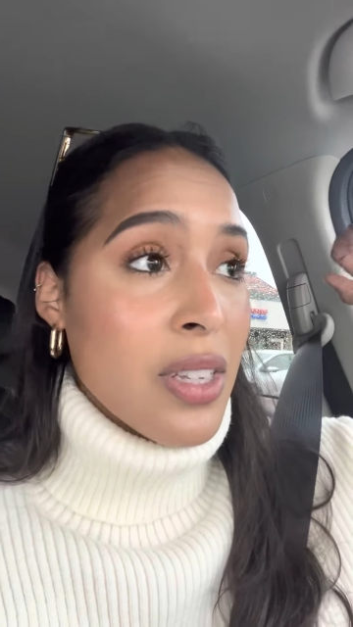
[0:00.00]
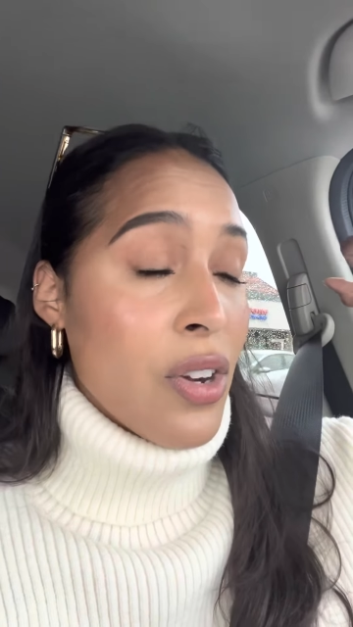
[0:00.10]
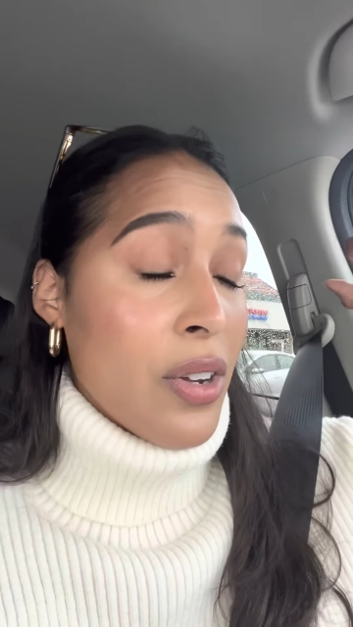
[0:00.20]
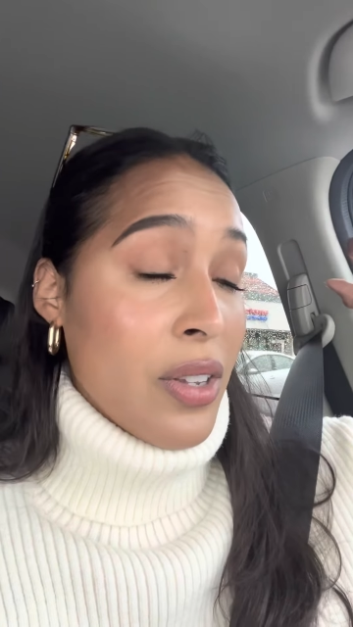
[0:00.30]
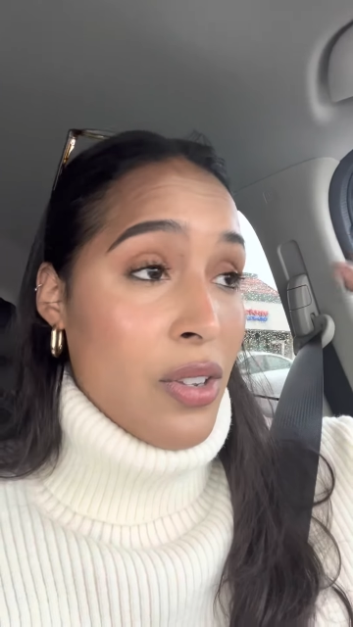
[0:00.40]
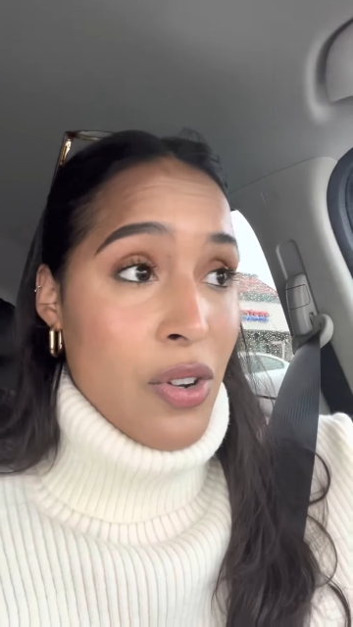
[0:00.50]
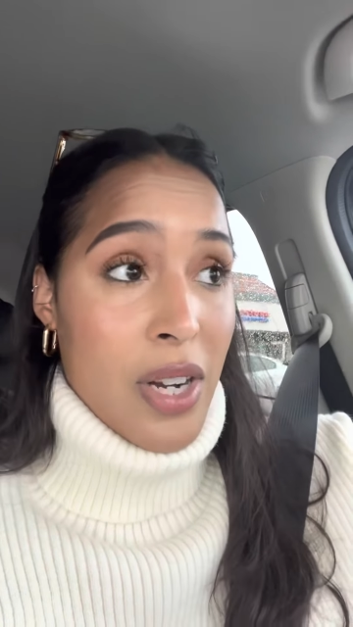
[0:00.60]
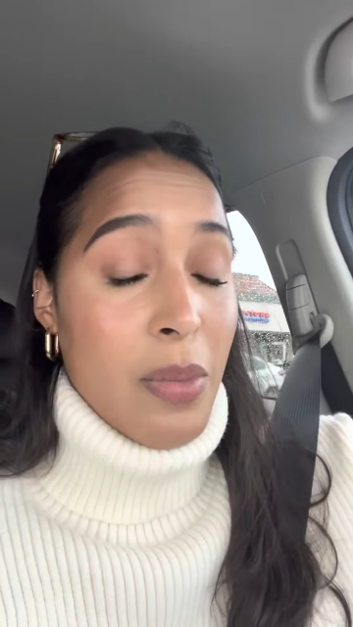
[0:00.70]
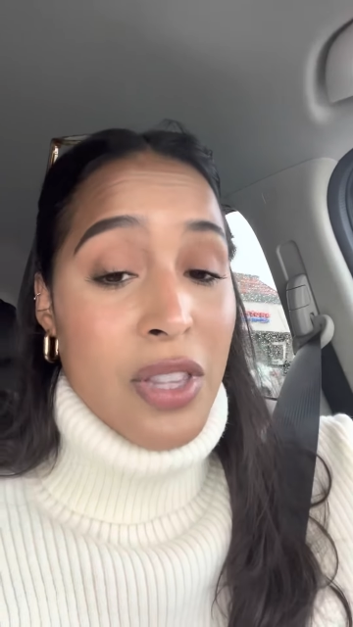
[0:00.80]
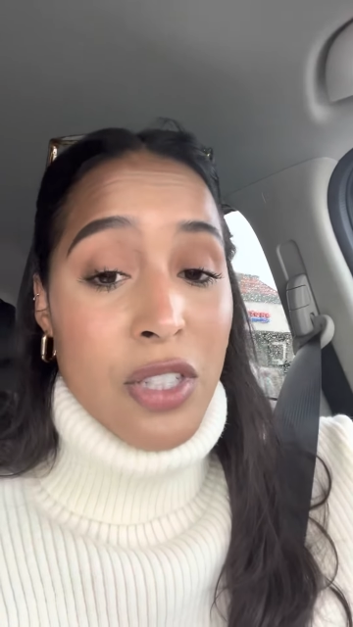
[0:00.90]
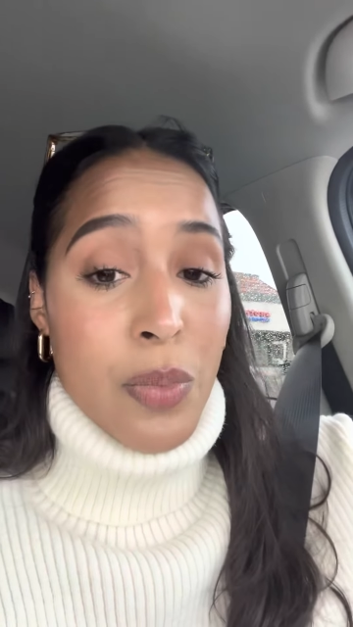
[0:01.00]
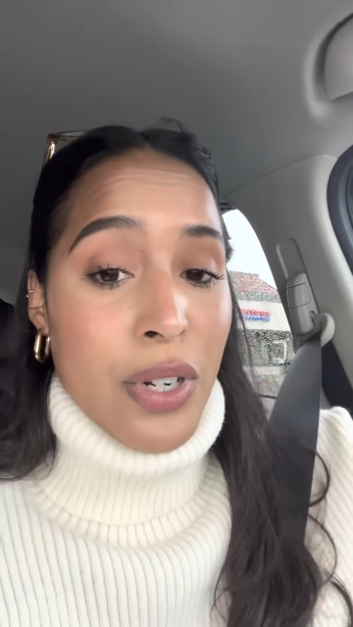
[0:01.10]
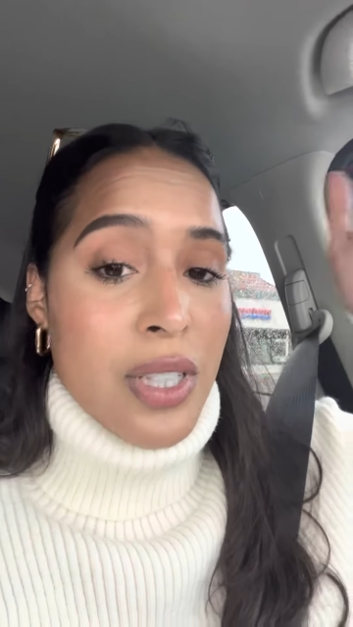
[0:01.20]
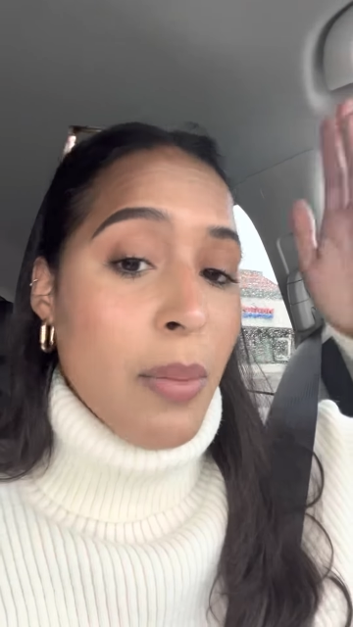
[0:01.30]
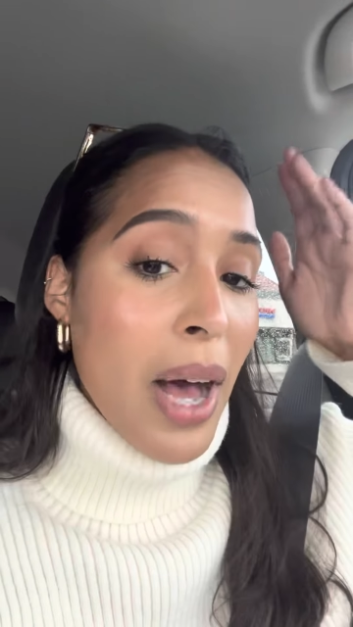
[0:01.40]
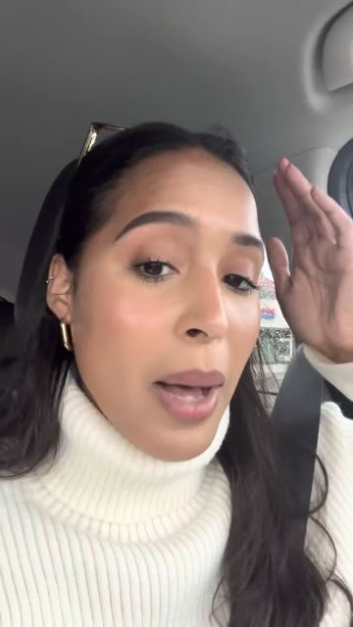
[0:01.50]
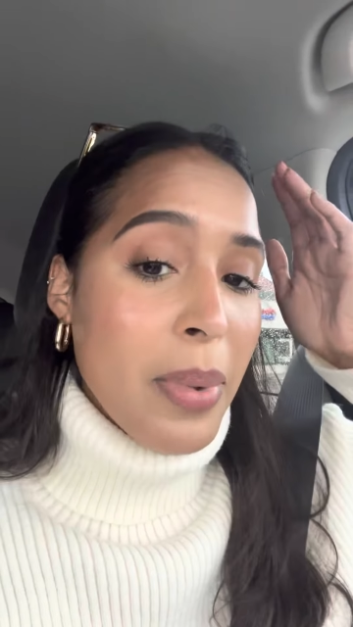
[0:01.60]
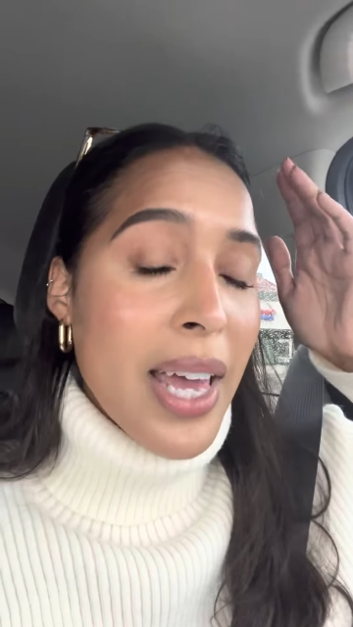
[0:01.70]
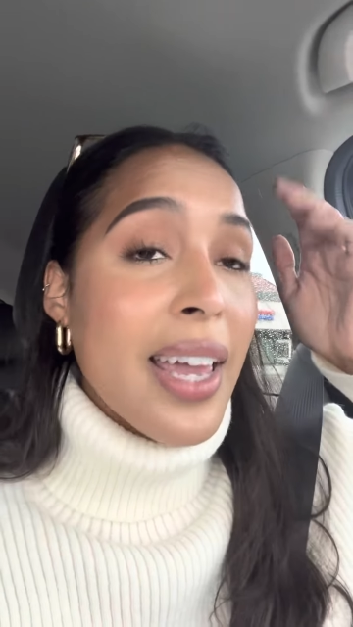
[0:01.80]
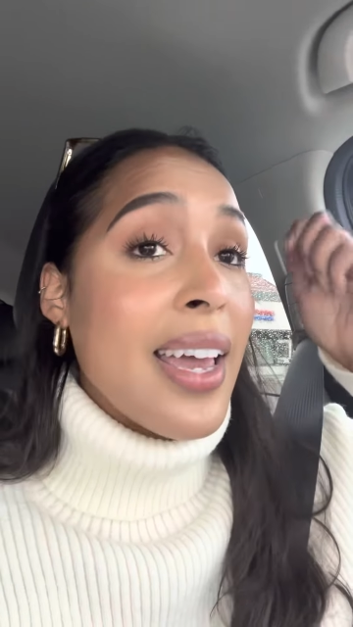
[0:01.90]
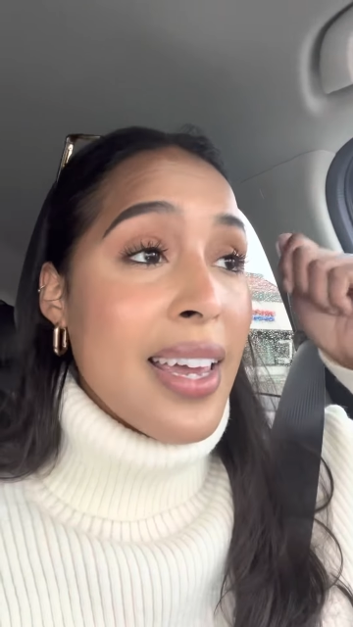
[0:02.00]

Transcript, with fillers: you're you're gonna meet this person in public